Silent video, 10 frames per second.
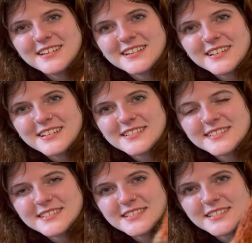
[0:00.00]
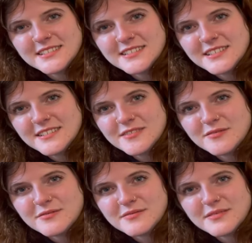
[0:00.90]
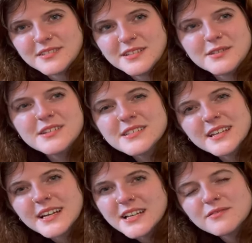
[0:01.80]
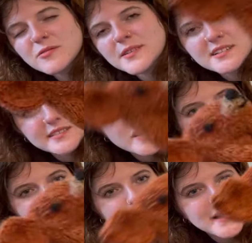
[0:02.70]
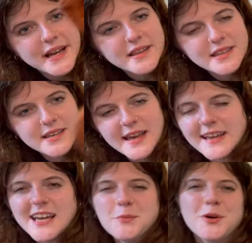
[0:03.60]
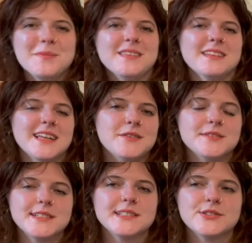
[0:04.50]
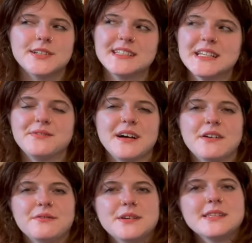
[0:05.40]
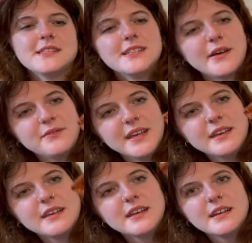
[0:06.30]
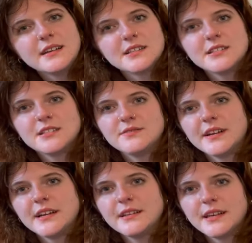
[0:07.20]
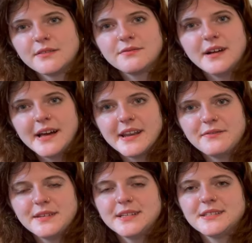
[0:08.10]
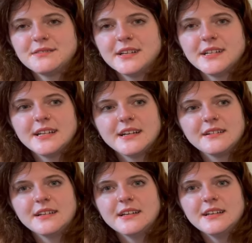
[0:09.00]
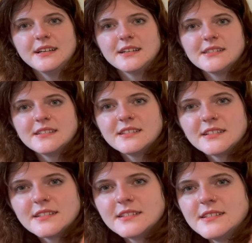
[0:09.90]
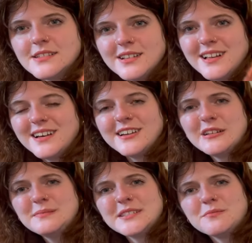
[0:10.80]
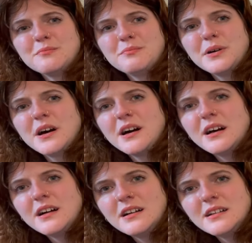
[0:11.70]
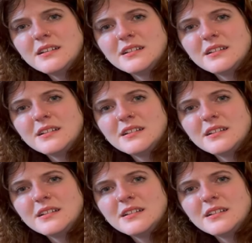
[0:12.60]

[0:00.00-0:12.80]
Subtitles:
Here's the little, there's like kind of a weird lump on the back of the neck. I'm hoping that that will just sort itself out with stuffing, because she's very like flat-faced right now. And then look at the little arms and paw.